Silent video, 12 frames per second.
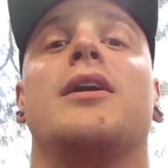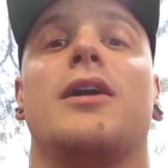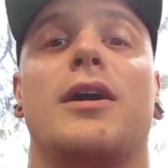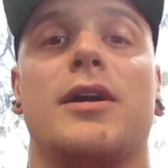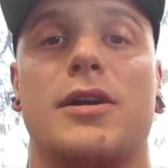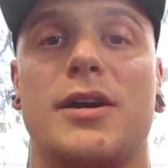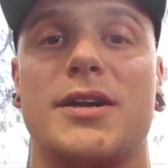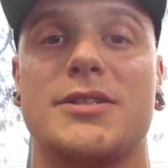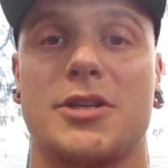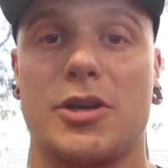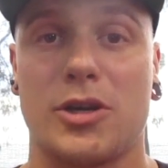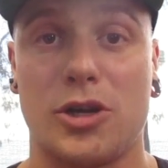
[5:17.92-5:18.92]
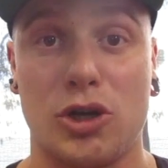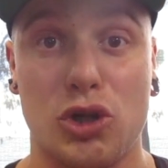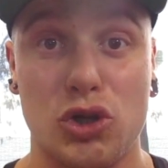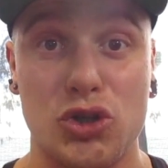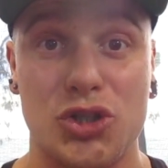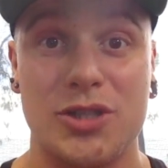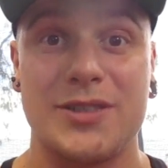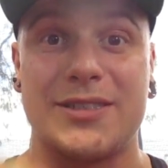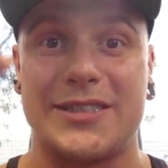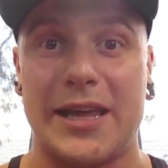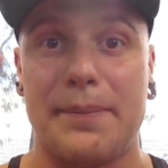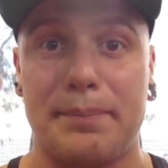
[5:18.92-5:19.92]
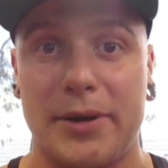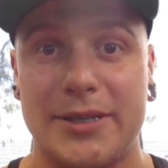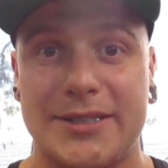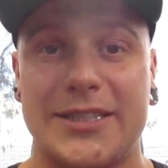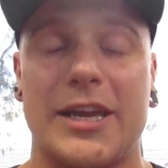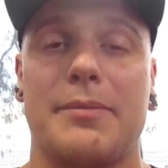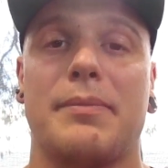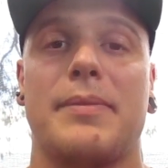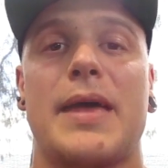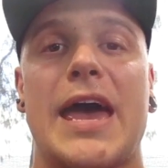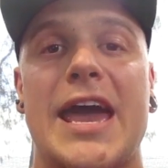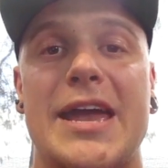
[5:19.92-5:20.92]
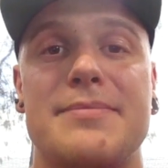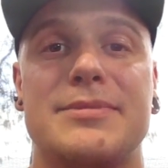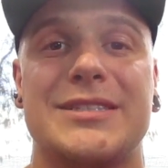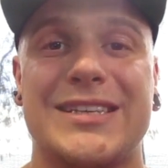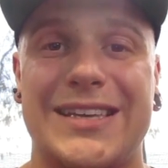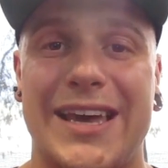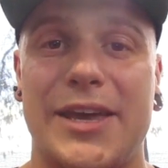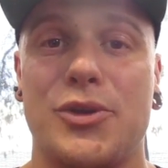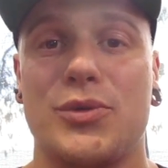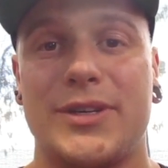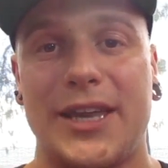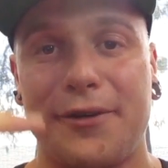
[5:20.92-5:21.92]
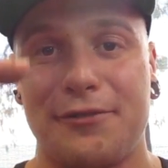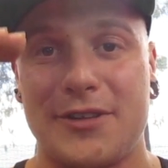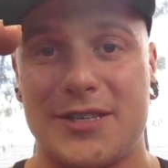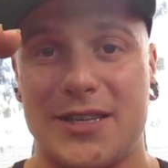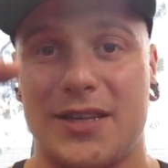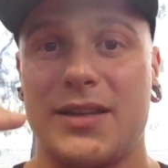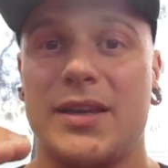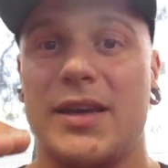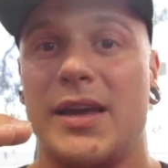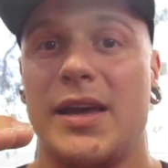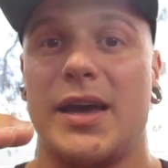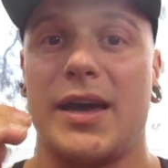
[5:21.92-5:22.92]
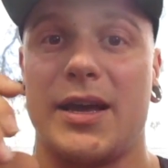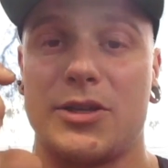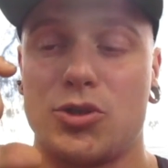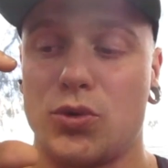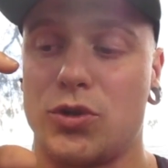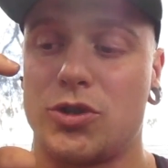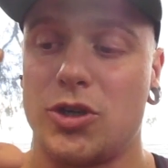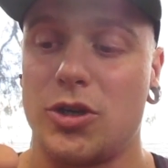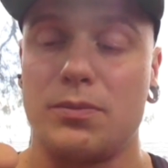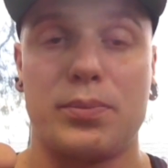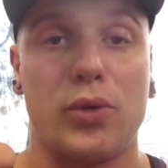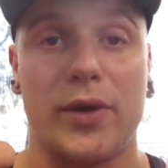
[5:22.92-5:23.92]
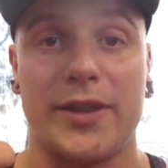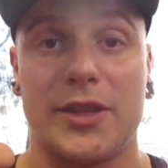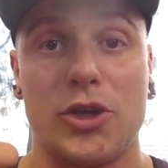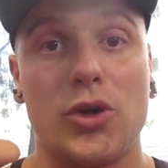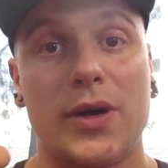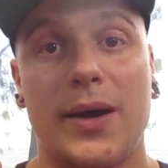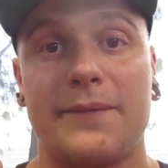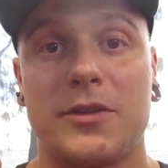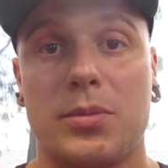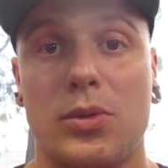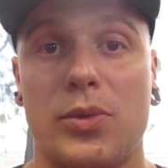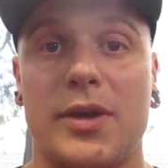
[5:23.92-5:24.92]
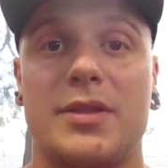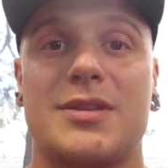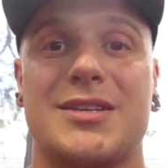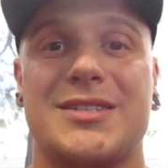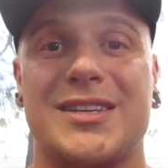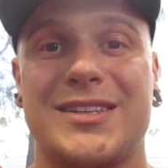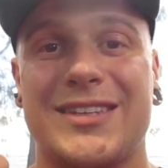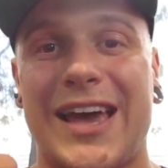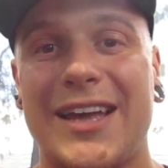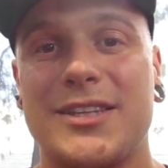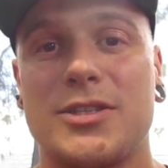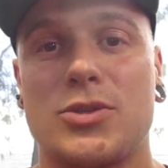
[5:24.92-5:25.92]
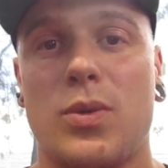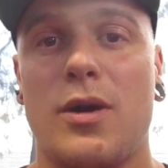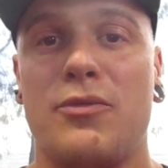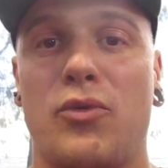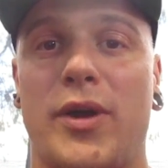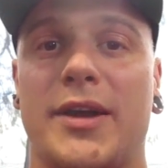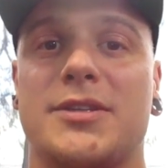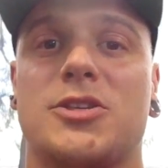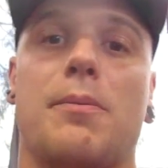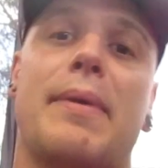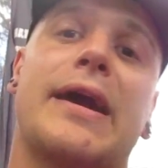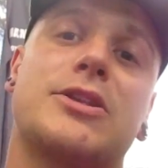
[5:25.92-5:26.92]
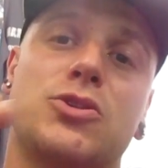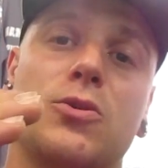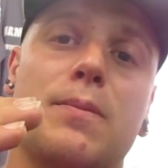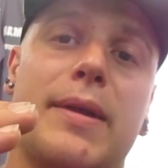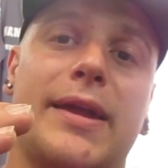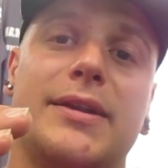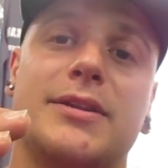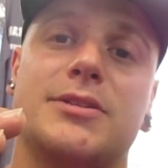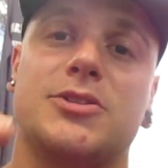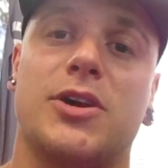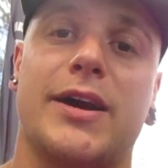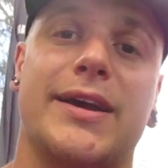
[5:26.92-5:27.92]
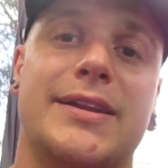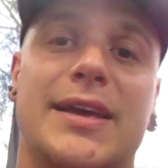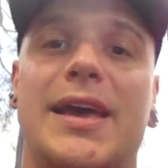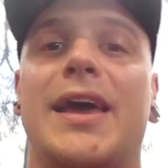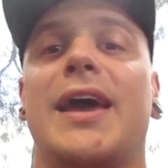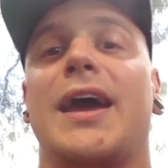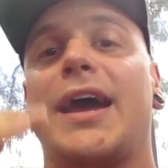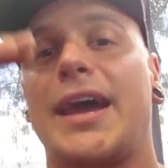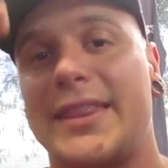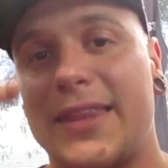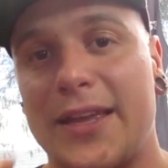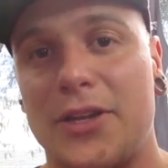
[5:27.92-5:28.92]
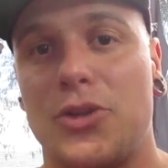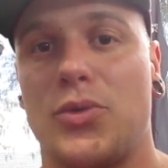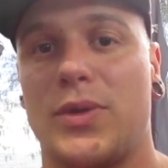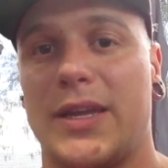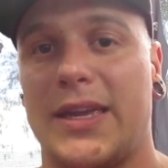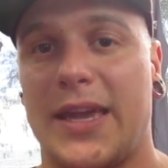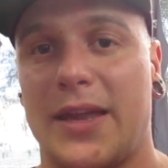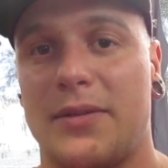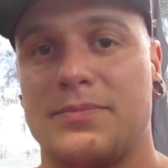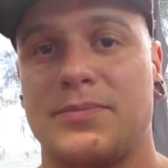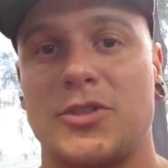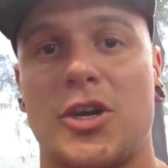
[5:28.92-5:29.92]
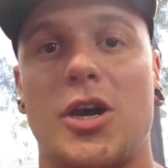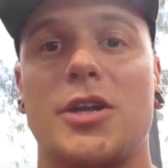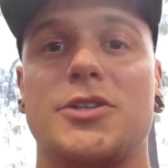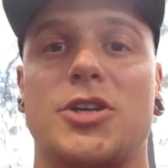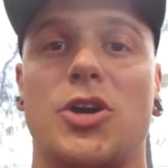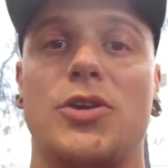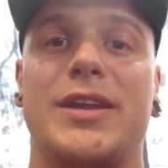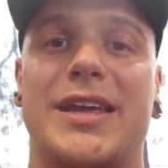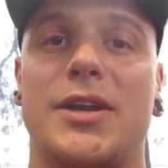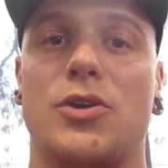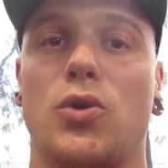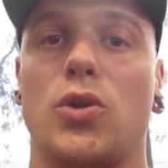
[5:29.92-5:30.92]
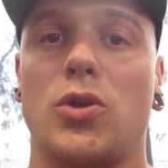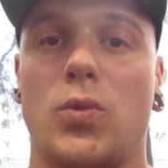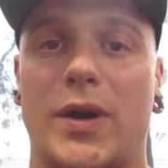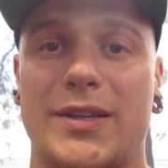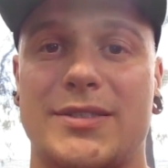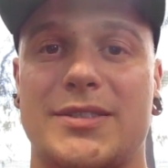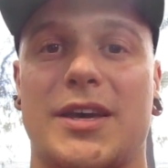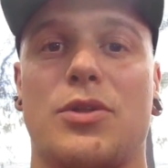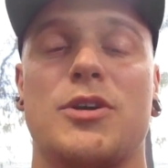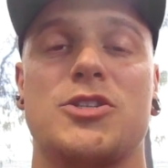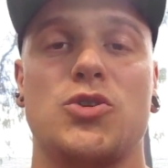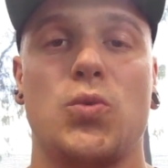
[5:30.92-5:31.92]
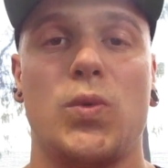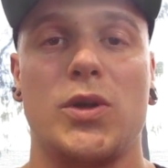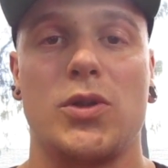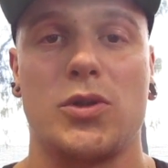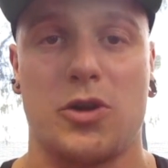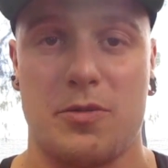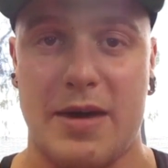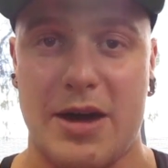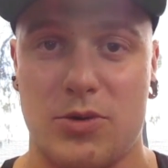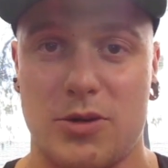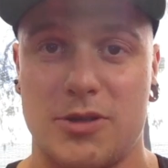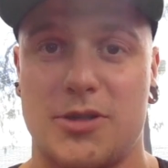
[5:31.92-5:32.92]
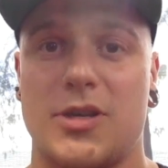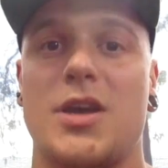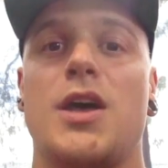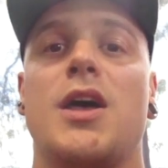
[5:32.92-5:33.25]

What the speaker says: All right, guys, so conclusion, step by step, aim to get your deficit to a certain point that you're comfortable with, to stick to 8 to 12 weeks, go back to a maintenance diet, and then do it again. All right, don't hit it all at once, otherwise you will go backwards.